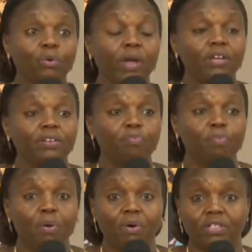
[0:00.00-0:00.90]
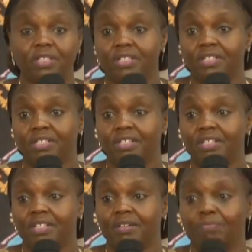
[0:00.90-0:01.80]
you can report,
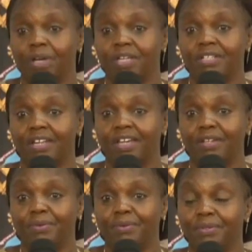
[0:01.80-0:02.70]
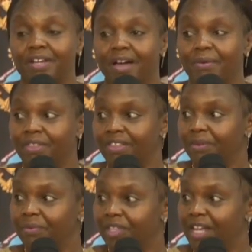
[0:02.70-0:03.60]
but I know now
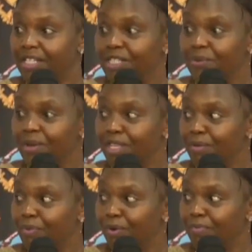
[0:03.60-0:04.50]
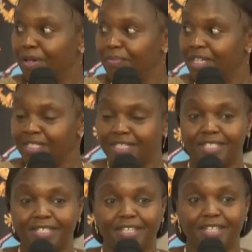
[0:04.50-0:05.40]
that is where the problem
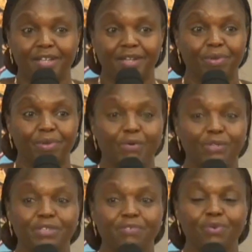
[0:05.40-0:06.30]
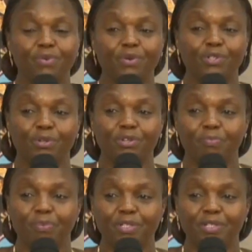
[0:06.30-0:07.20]
is, because if you go to
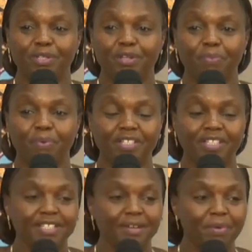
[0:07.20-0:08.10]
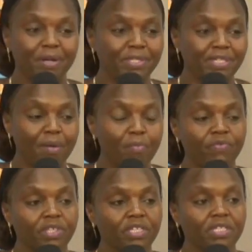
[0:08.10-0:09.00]
report to the police about some
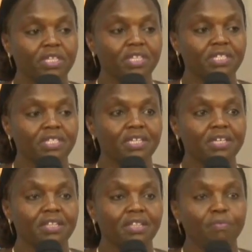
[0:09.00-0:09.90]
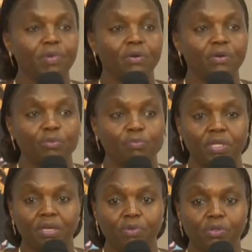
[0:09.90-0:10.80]
of these things, they may not
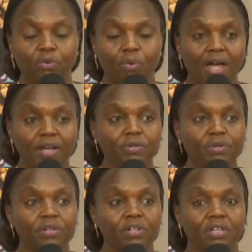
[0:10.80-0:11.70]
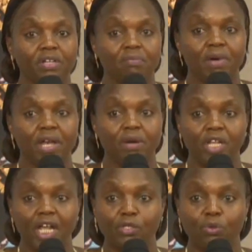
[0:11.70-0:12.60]
be able to handle.
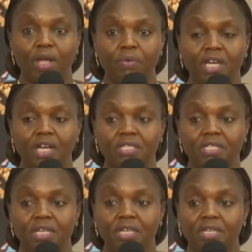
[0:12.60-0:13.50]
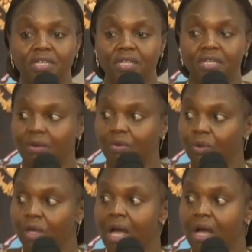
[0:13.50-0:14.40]
But that's why we are saying
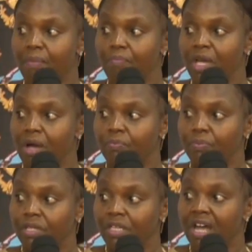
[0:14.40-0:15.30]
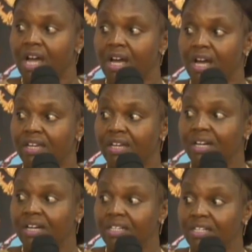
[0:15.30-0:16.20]
we are coming up with
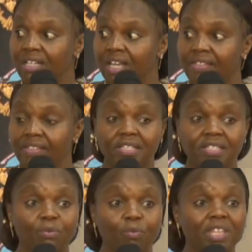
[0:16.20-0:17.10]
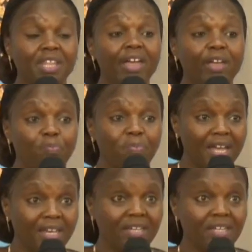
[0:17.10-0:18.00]
NACADA and the others with a
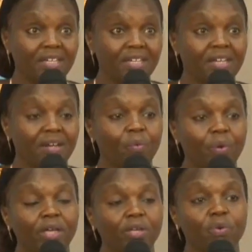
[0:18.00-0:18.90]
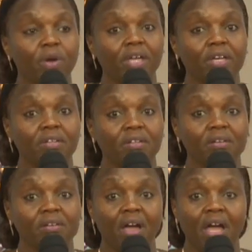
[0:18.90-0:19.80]
helpline where you can
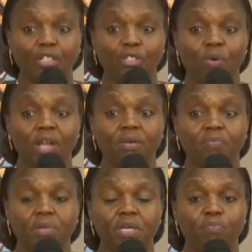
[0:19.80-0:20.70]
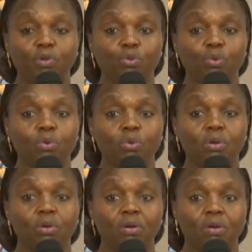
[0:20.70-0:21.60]
actually be able to
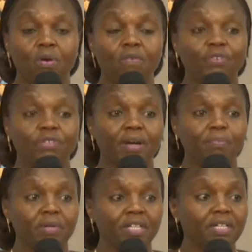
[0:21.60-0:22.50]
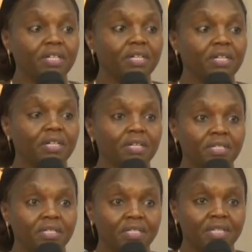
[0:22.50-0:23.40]
comfortably
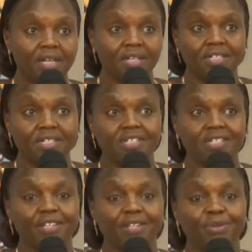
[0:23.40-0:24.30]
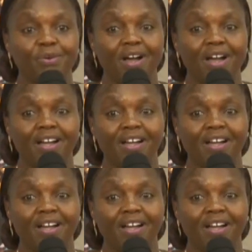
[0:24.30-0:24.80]
send your